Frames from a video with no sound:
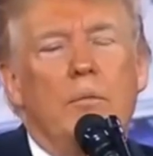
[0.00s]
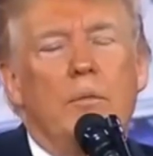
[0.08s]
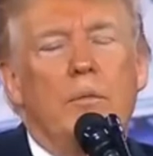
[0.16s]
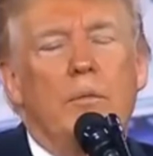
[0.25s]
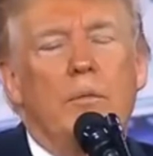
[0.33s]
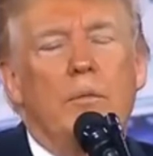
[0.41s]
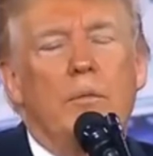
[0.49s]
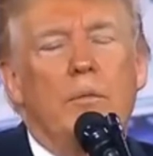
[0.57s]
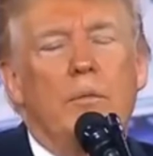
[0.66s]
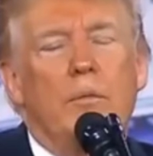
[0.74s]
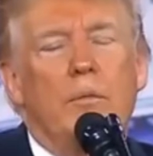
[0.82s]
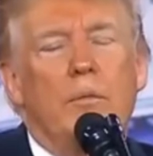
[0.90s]

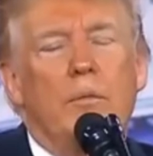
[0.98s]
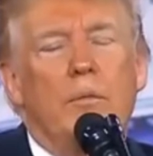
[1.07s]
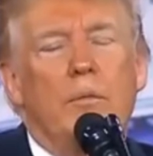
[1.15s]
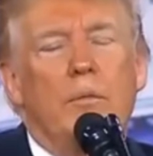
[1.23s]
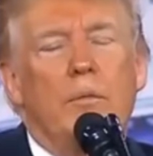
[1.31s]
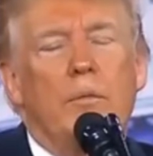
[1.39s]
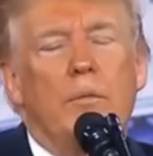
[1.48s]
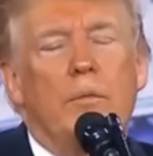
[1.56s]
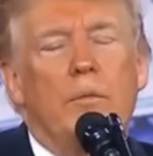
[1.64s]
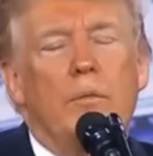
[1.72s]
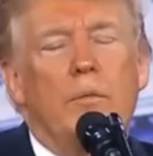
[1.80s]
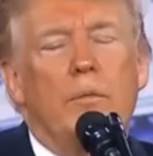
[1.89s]

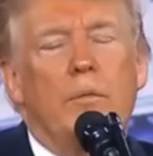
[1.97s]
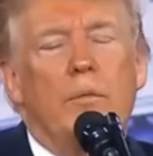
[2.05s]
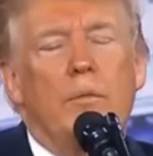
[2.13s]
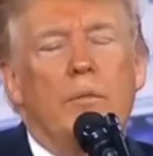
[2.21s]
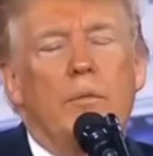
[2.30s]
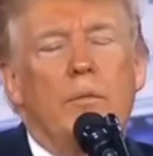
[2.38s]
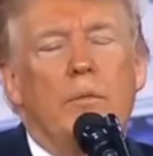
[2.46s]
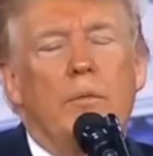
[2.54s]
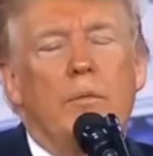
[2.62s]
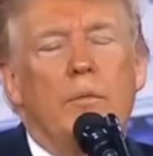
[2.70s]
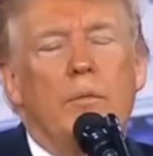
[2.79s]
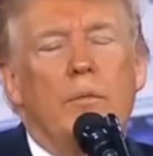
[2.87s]

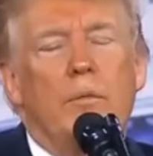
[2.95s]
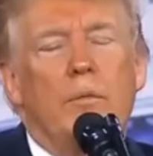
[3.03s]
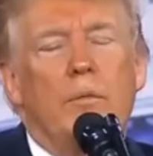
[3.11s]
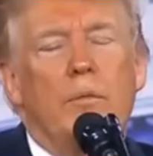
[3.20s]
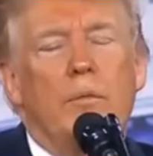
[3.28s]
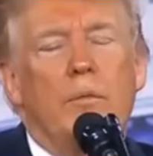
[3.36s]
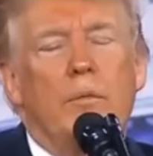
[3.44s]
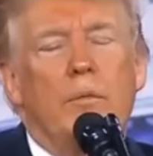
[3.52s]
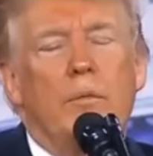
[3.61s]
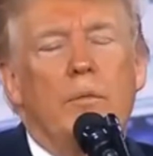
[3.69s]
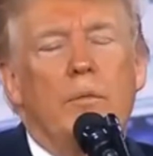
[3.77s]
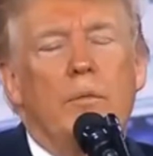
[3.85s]

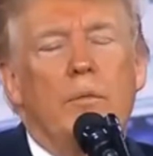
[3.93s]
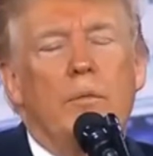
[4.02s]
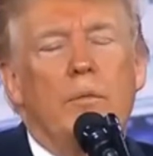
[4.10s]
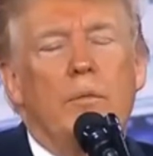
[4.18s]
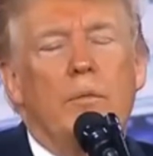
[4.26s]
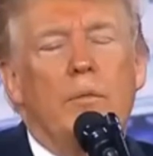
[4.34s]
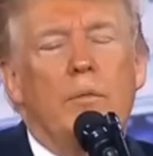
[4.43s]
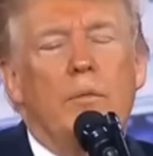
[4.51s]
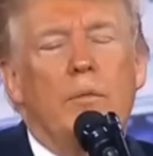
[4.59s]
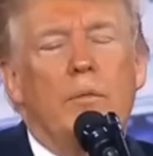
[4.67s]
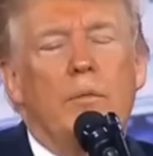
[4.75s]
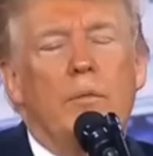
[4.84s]

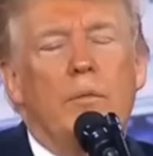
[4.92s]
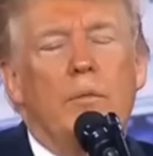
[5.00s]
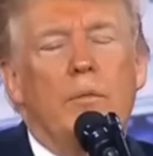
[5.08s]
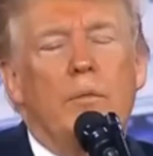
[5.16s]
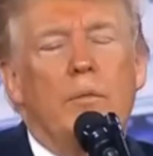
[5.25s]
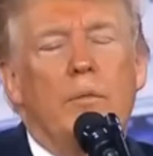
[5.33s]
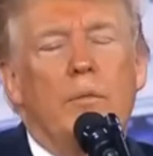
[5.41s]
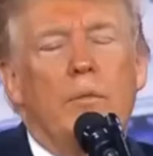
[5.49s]
Nothing is said.